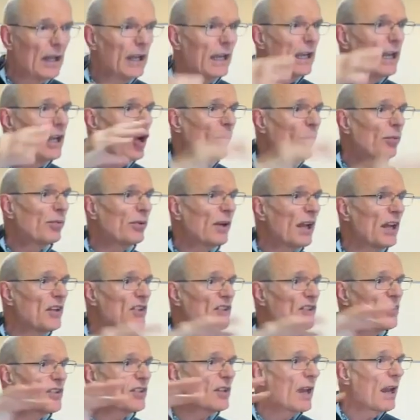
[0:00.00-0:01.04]
He
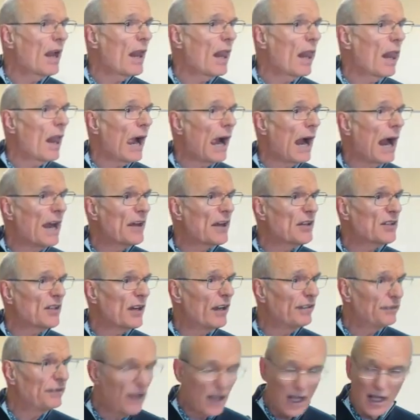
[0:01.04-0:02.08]
operates as
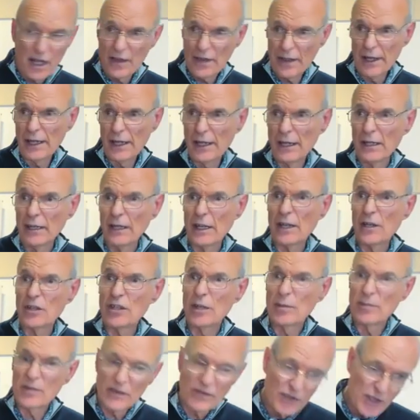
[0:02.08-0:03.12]
a father in
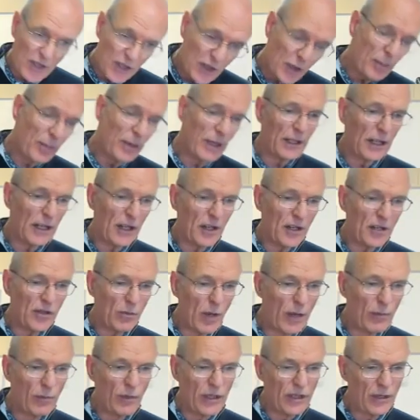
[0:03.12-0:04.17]
terms of disciplining
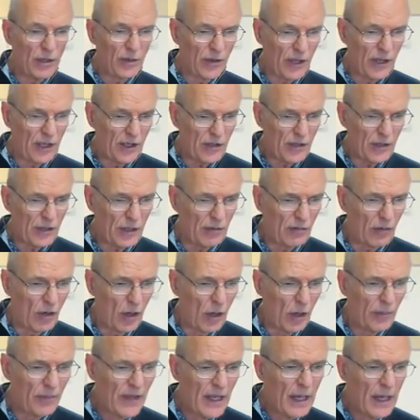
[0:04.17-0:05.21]
us when we do things that are
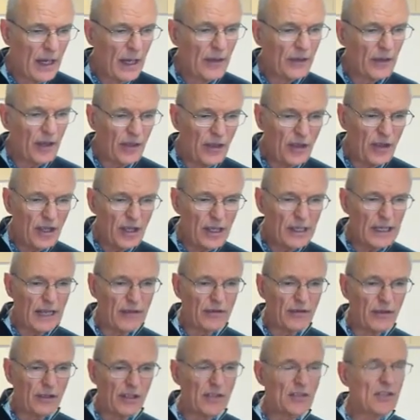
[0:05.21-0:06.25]
wrong. The third
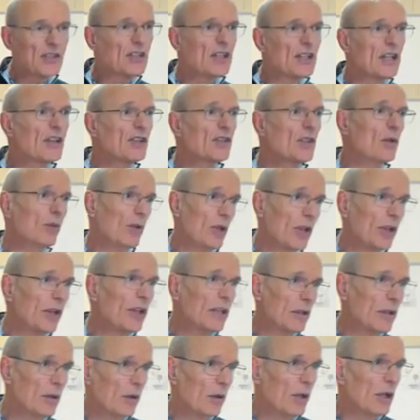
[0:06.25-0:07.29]
level is that He is at work
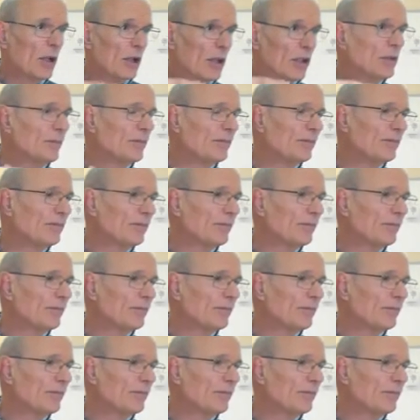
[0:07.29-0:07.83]
in the world.